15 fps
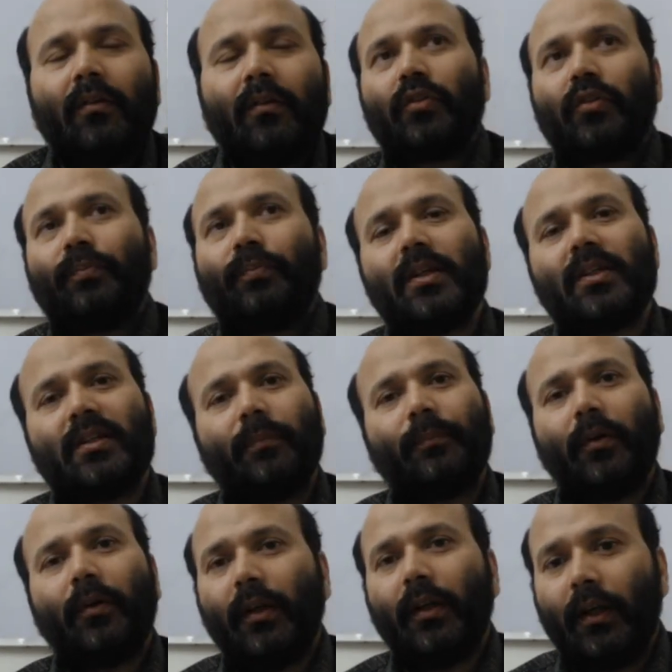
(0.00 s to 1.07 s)
So first of
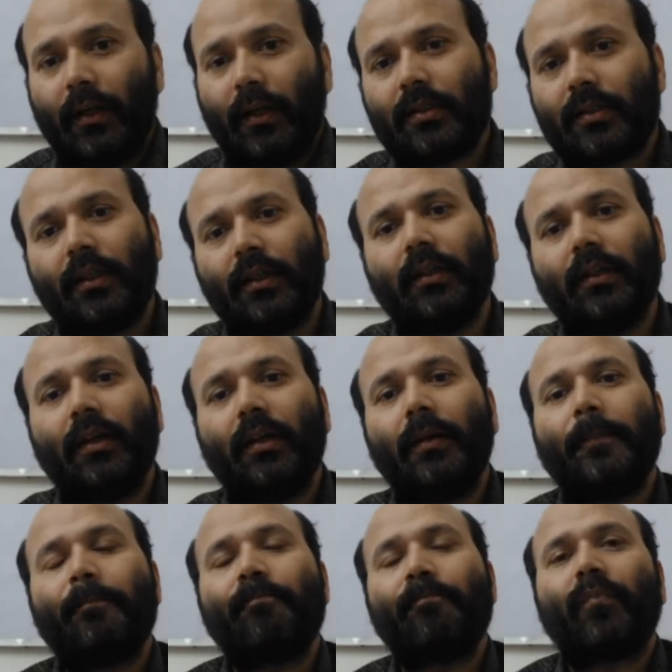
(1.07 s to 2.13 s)
all, understand
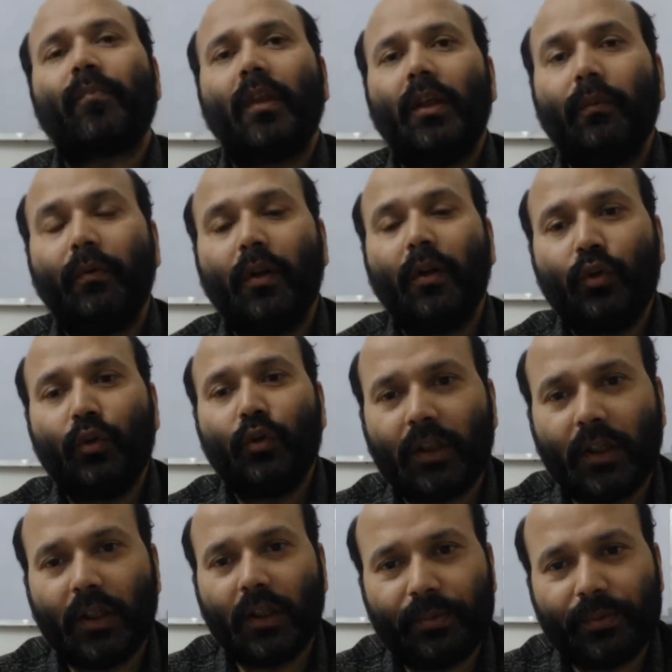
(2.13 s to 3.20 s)
the evolution
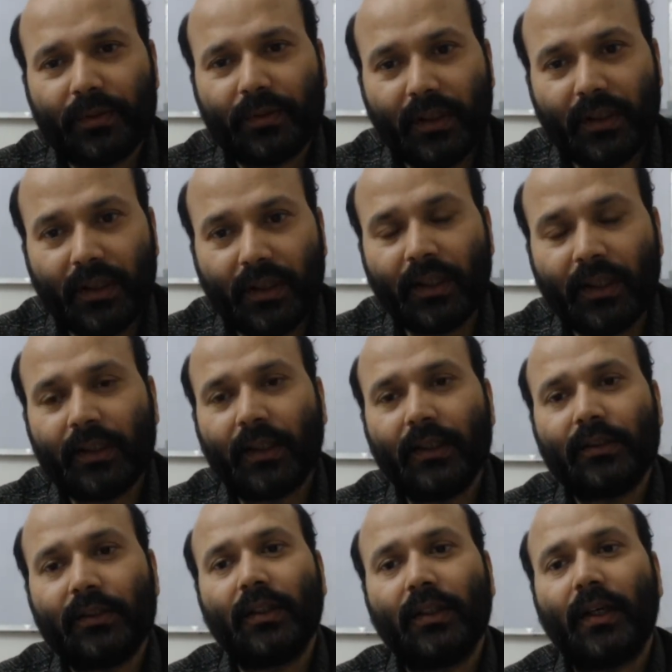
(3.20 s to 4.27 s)
of Indian
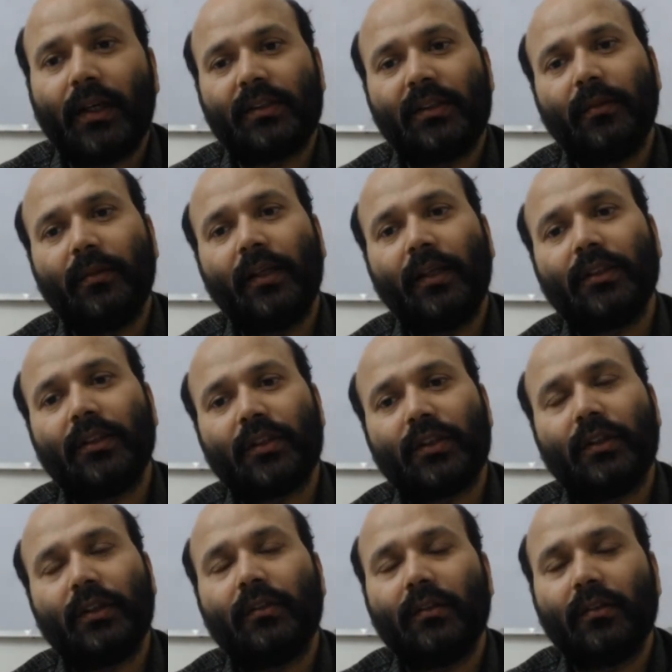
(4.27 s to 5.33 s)
culture and
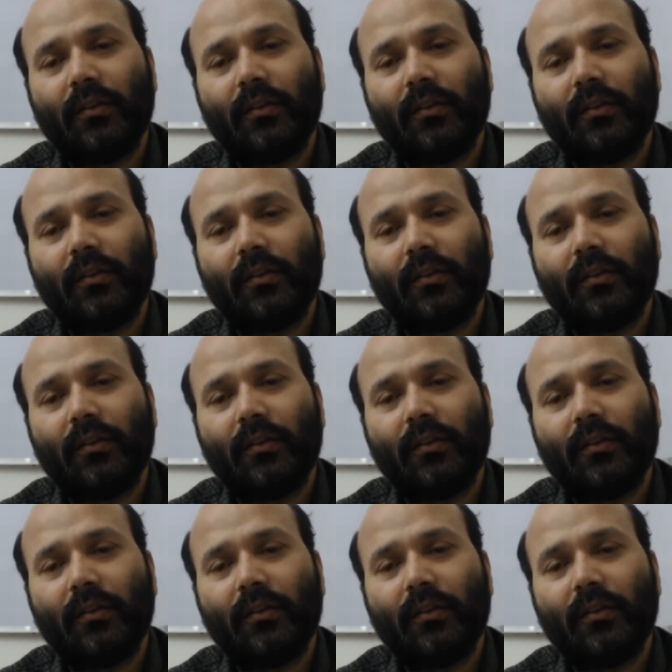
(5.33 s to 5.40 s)
civilization